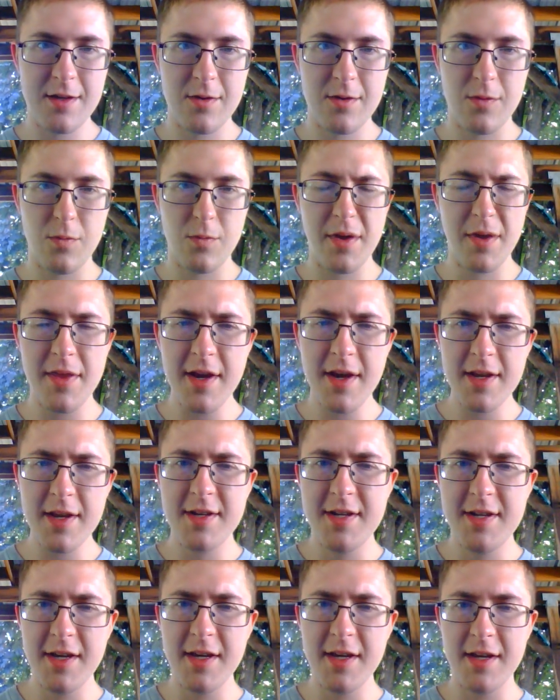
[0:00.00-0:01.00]
When they
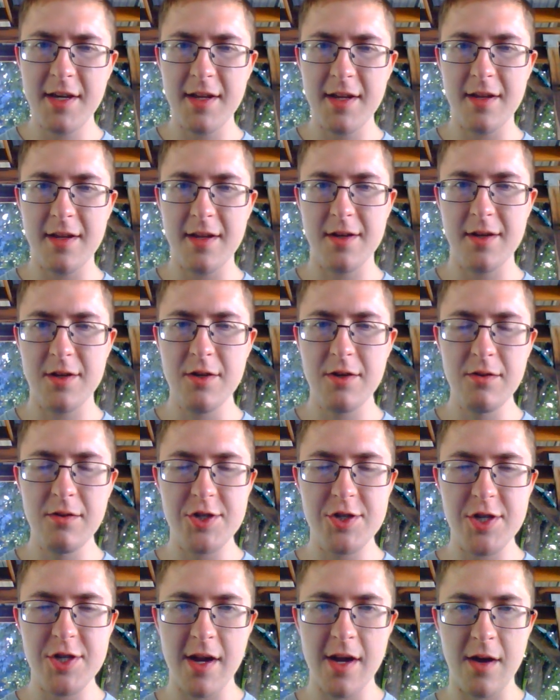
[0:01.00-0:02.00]
did New
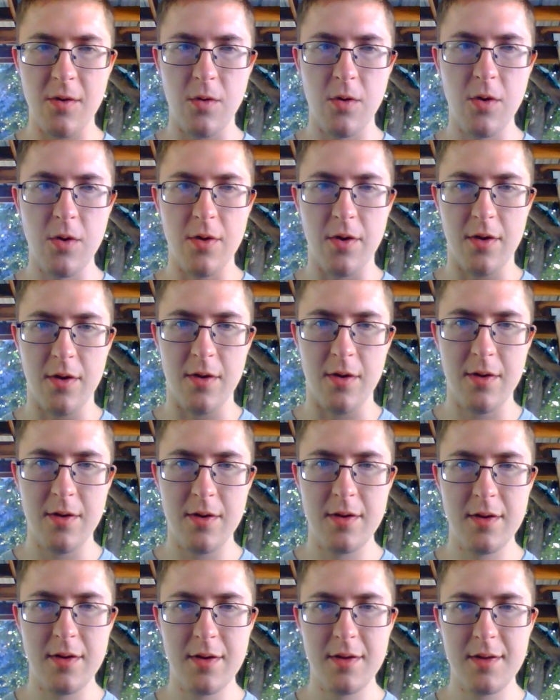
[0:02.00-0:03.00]
Jedi Order,
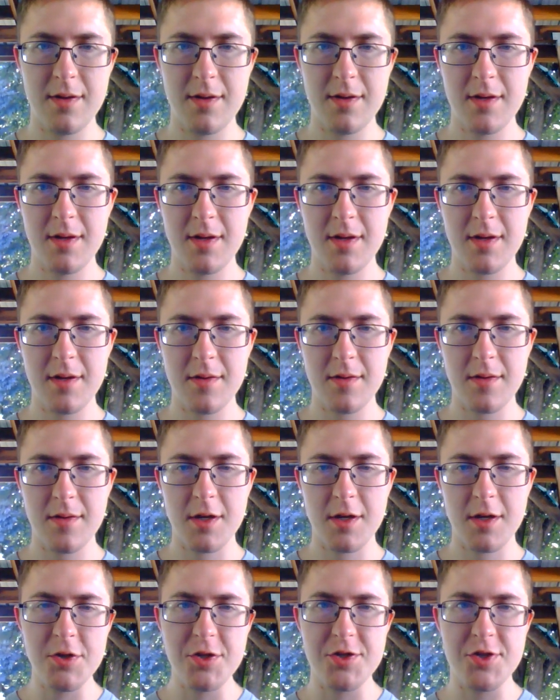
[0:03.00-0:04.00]
it
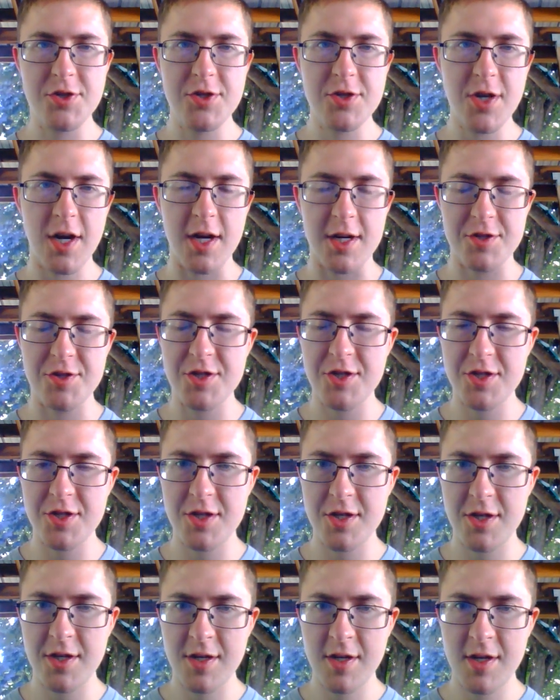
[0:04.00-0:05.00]
was such
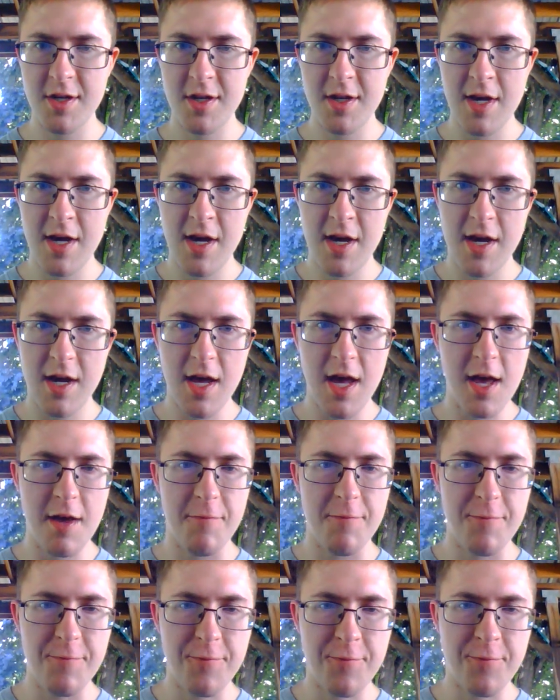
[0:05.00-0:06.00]
a
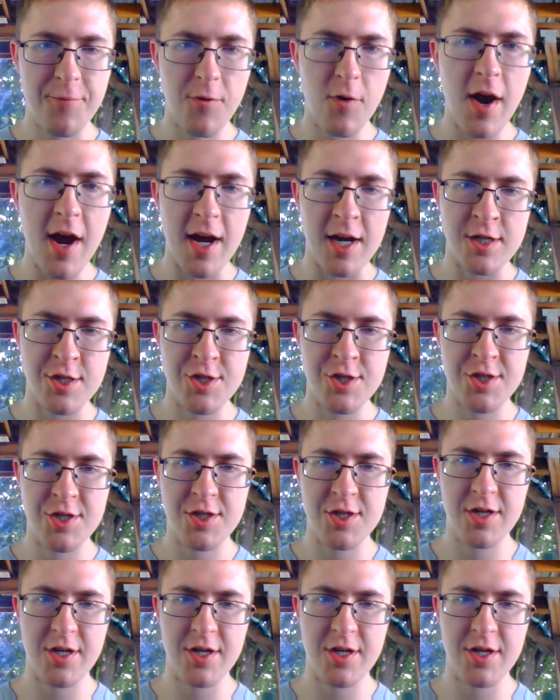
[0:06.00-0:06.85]
fresh